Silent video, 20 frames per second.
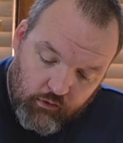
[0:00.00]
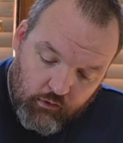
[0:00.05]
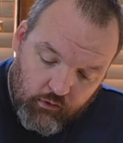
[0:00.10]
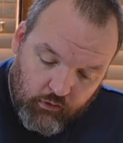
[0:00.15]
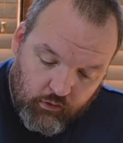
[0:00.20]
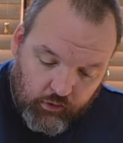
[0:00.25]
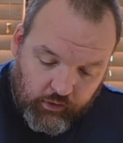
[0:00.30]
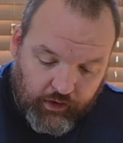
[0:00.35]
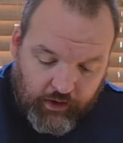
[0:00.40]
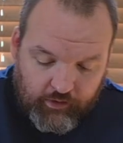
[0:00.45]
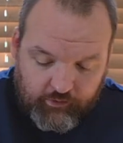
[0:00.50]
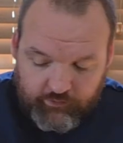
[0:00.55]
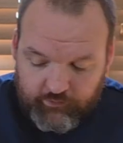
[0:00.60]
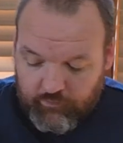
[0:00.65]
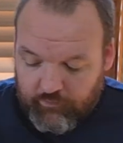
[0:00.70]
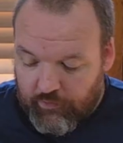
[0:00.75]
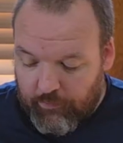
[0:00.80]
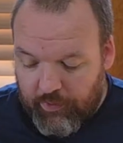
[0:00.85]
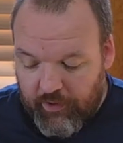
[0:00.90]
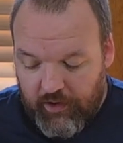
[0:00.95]
last
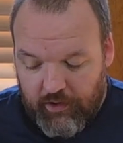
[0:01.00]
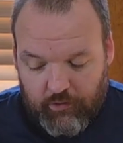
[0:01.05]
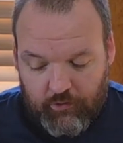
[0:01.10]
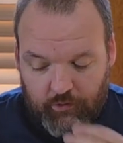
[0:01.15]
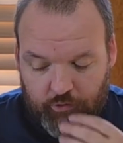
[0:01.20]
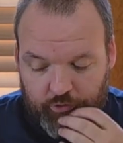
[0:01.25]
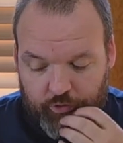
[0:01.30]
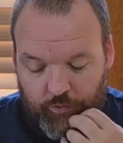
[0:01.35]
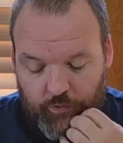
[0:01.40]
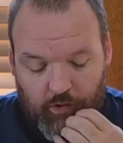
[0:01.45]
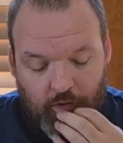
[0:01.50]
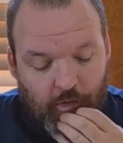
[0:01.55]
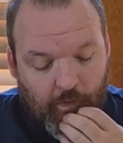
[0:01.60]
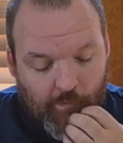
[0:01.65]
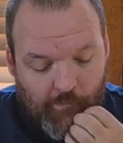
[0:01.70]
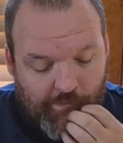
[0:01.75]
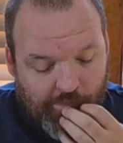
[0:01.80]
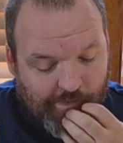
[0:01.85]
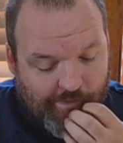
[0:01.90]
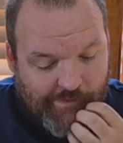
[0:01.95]
of the painter's
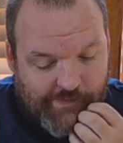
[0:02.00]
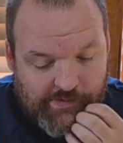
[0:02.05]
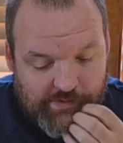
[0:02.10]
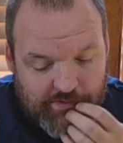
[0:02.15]
row.